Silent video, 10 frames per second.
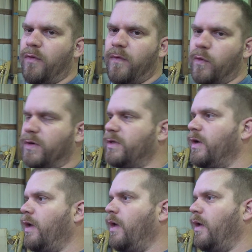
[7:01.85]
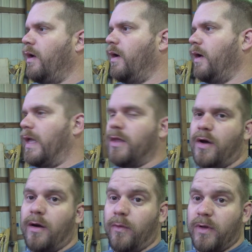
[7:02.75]
pull force uh, in the
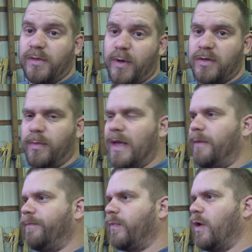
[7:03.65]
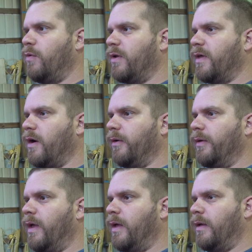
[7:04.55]
dirt where they're supposed to be. Who would have
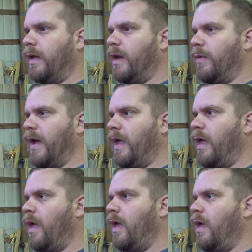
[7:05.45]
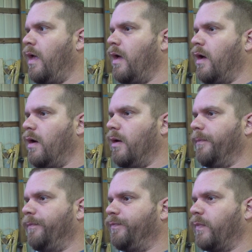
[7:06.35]
thought? Anyway.
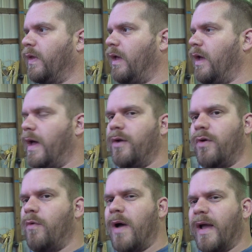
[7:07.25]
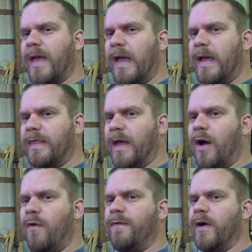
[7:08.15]
Um, I don't know why I can't get the
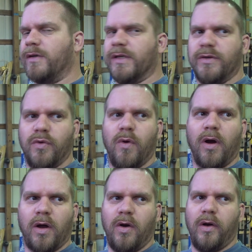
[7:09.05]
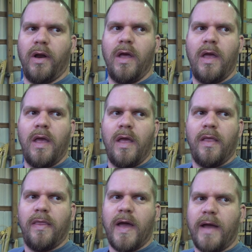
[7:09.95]
hole function to work on
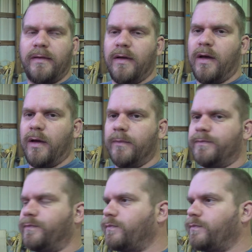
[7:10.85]
that uh,